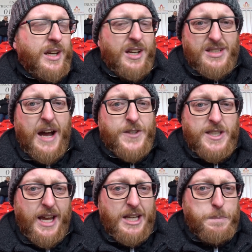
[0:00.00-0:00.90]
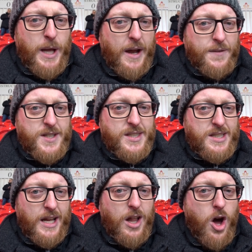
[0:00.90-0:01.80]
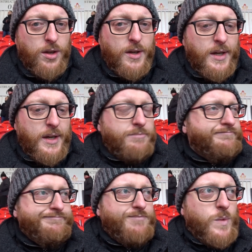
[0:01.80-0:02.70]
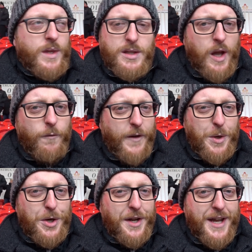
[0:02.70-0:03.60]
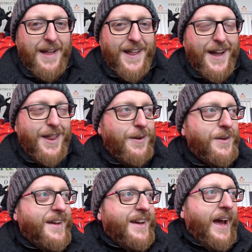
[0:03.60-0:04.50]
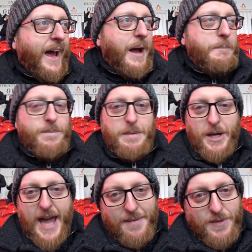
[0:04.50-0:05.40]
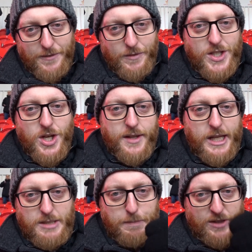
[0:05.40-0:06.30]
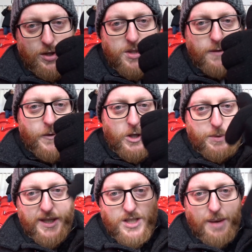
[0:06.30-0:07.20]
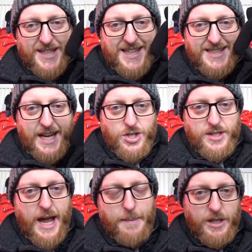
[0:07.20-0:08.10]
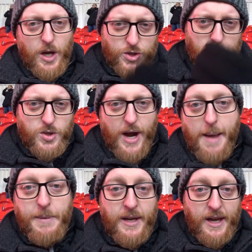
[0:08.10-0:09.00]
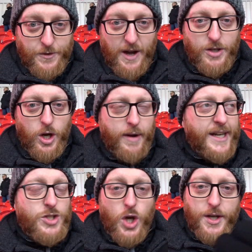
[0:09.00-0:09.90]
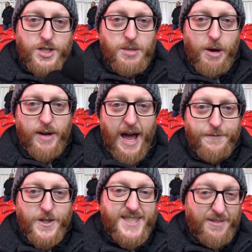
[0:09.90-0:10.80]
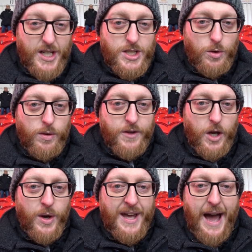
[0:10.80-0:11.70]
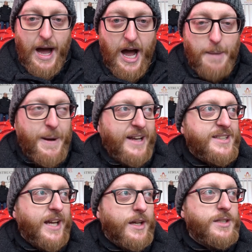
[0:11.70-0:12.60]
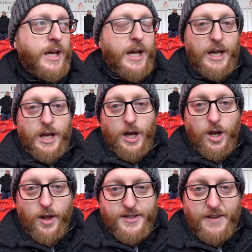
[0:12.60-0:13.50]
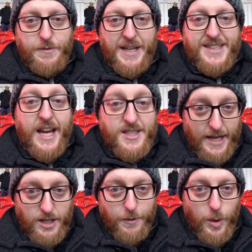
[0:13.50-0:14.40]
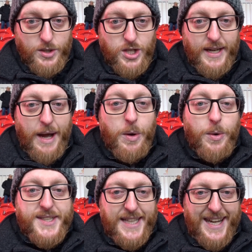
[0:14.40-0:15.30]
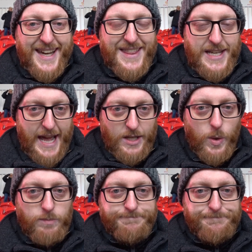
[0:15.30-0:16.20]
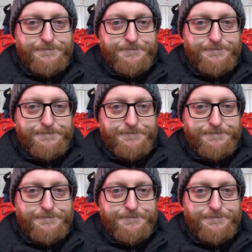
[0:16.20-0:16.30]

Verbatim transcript: As daft as it is, playoffs are still on. Don't think we're going to get there though. Um, but yeah, if you've enjoyed this, big thumbs up for us please. Comments in the section down below. Subscribe if you haven't already. Join join us tomorrow night for the seventy-two review at half past six. And all that's left for me to say is thank you for watching, and we will see you in the next one.